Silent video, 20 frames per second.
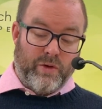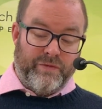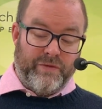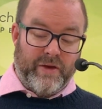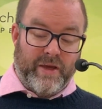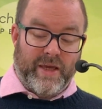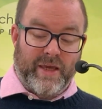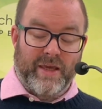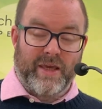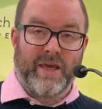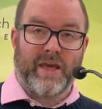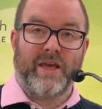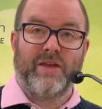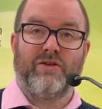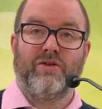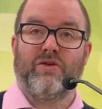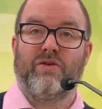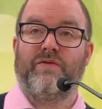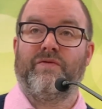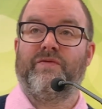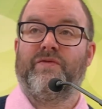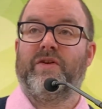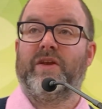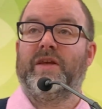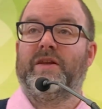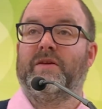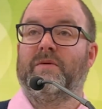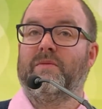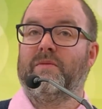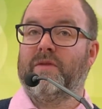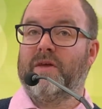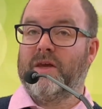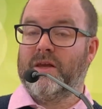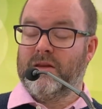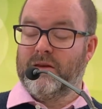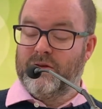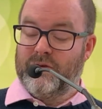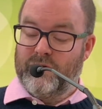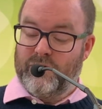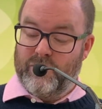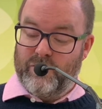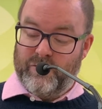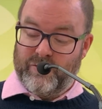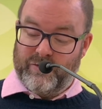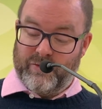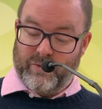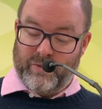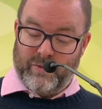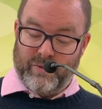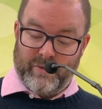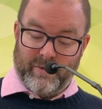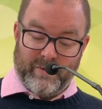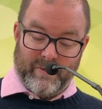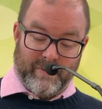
if you can gain your freedom, then do so.